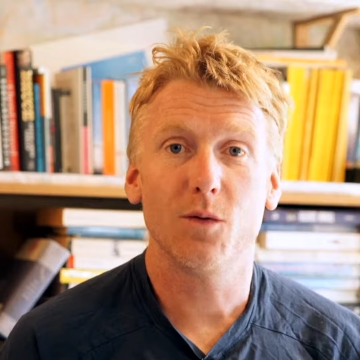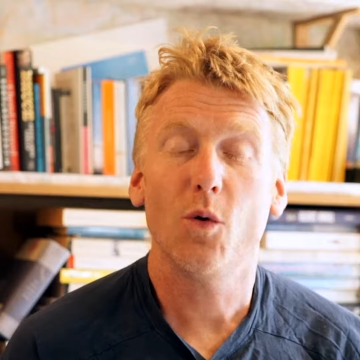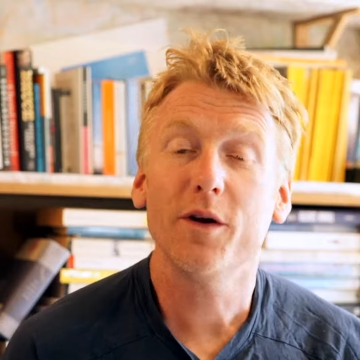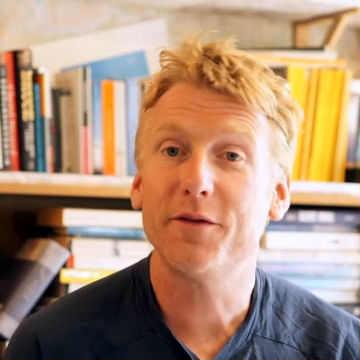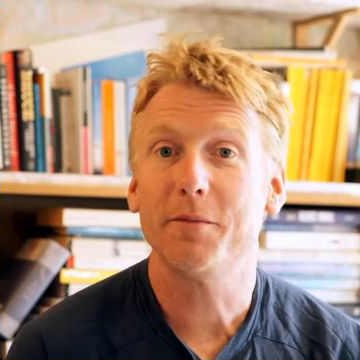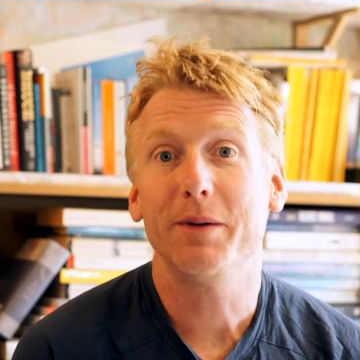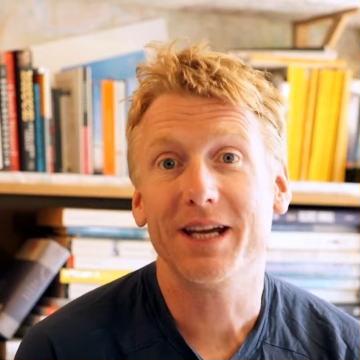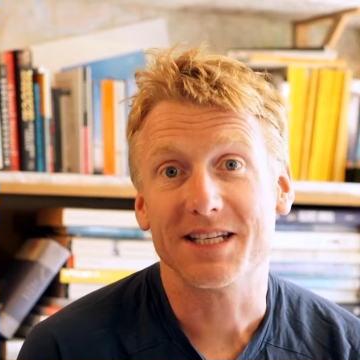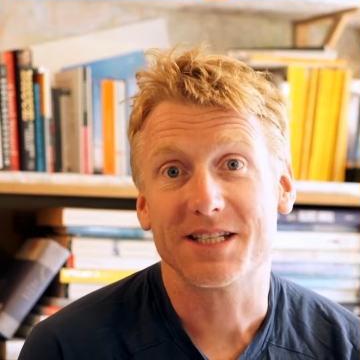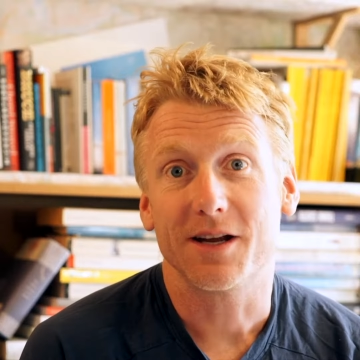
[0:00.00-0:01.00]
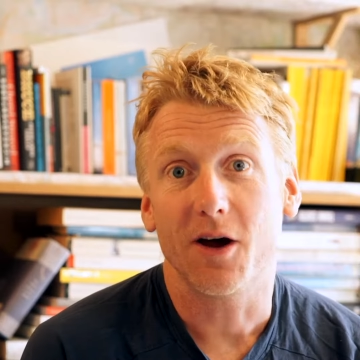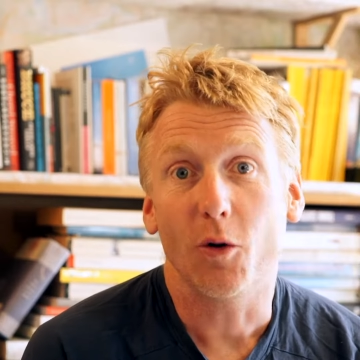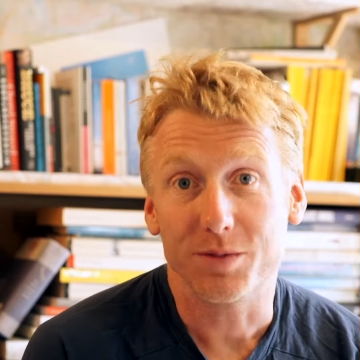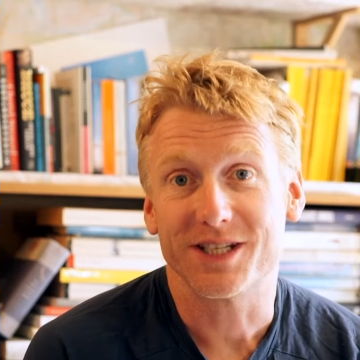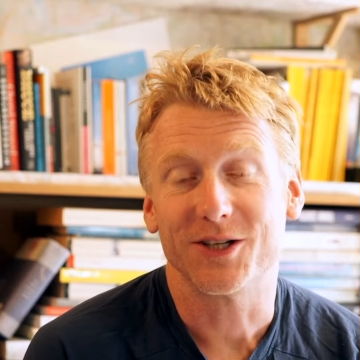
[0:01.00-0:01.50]
One of the biggest
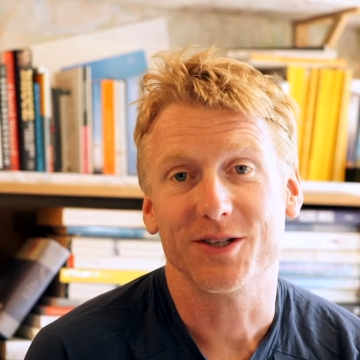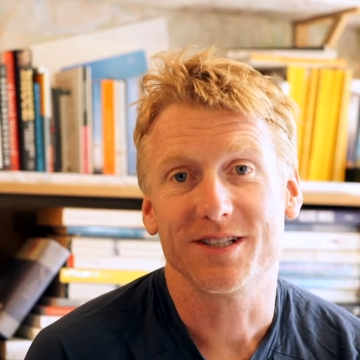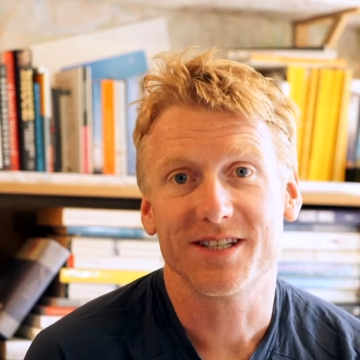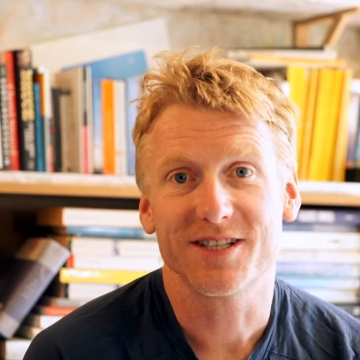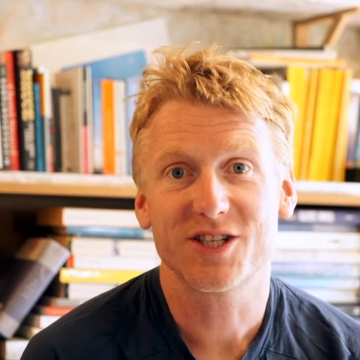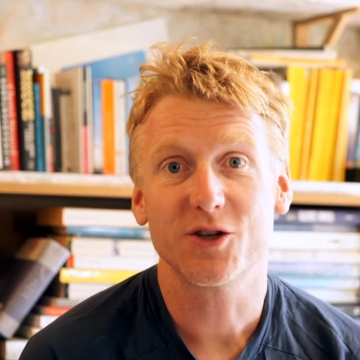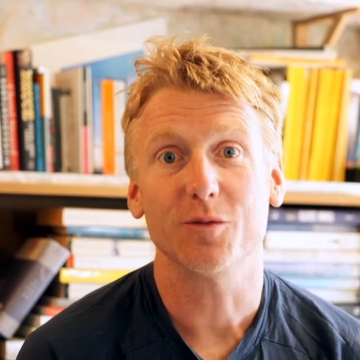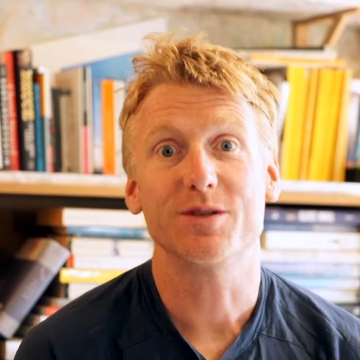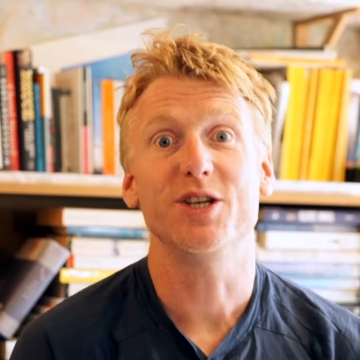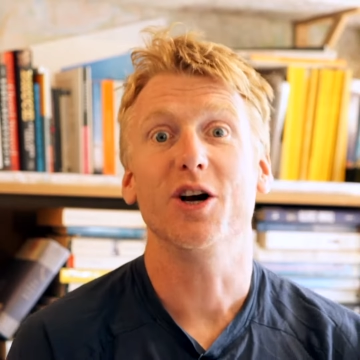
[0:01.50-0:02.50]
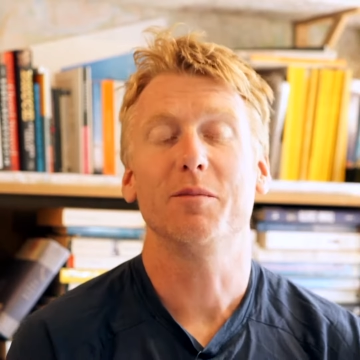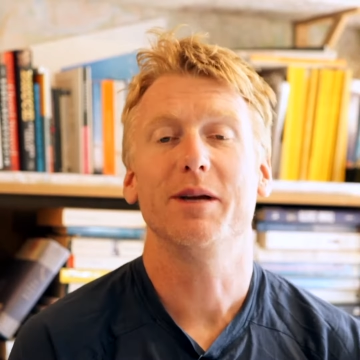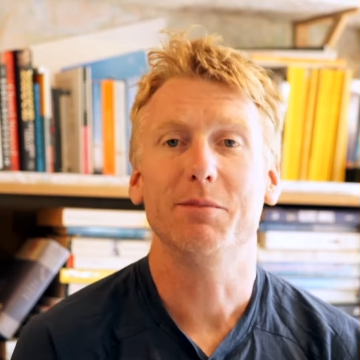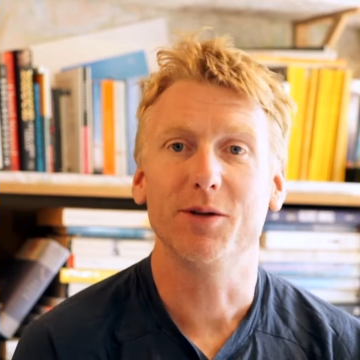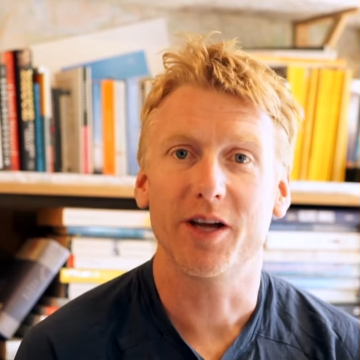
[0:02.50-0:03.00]
obstacles that stops young
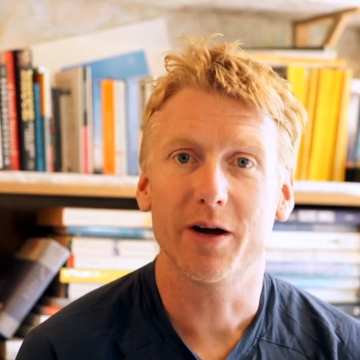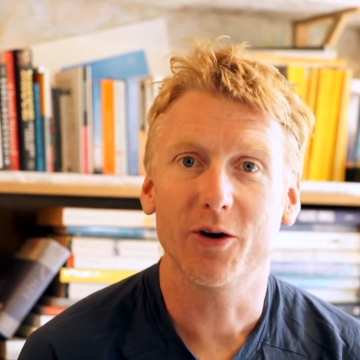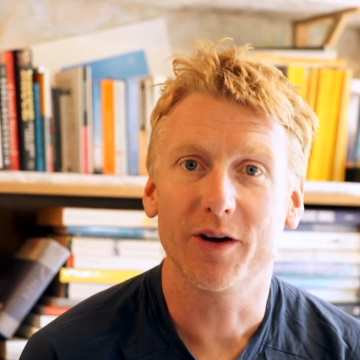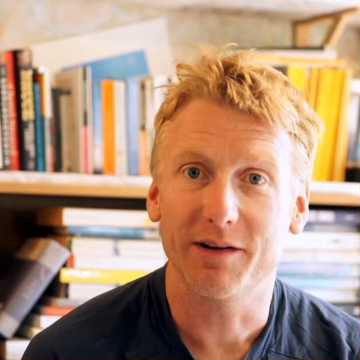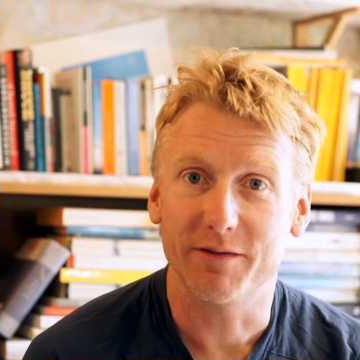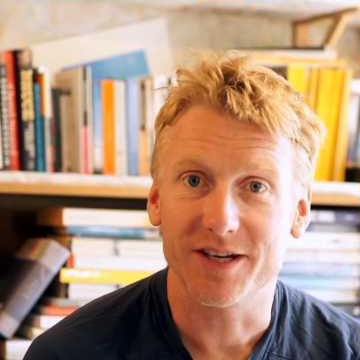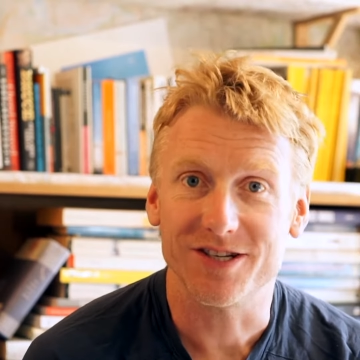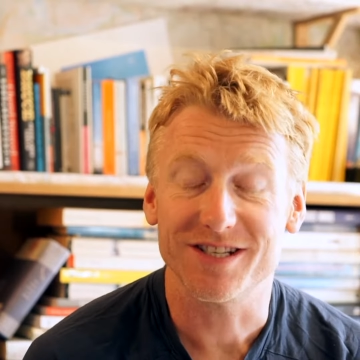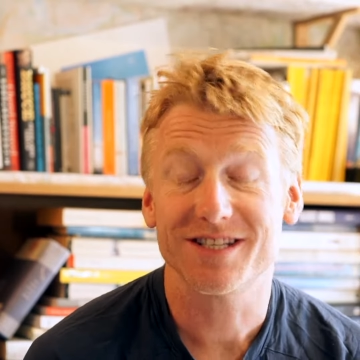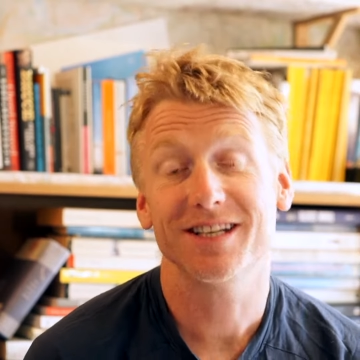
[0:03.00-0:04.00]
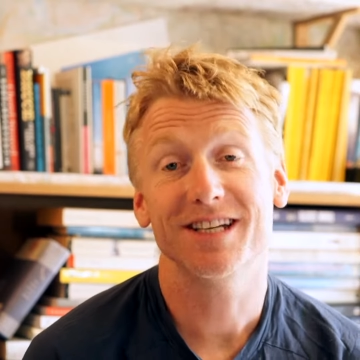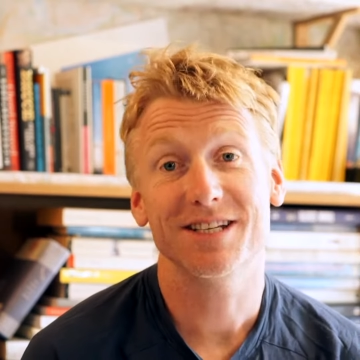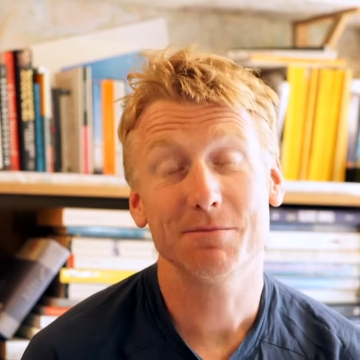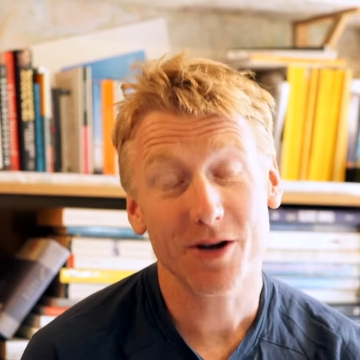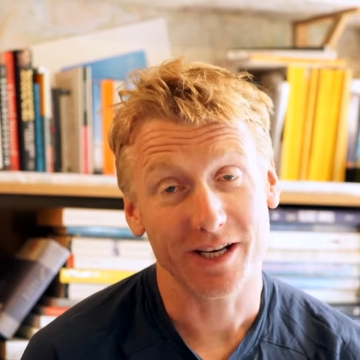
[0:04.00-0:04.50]
people going on adventures
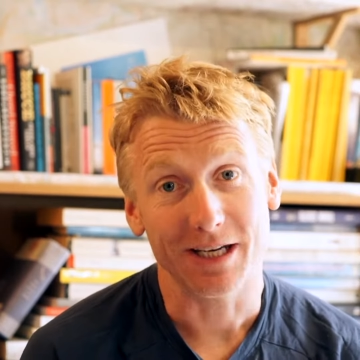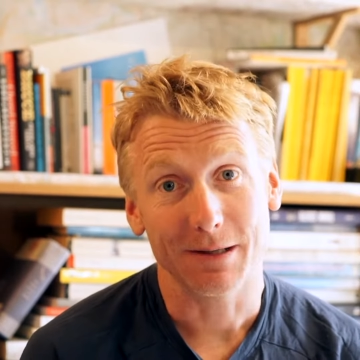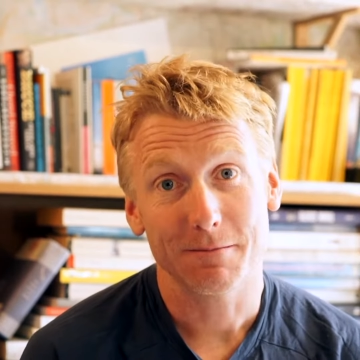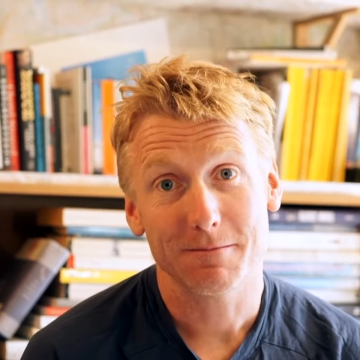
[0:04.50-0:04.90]
is money.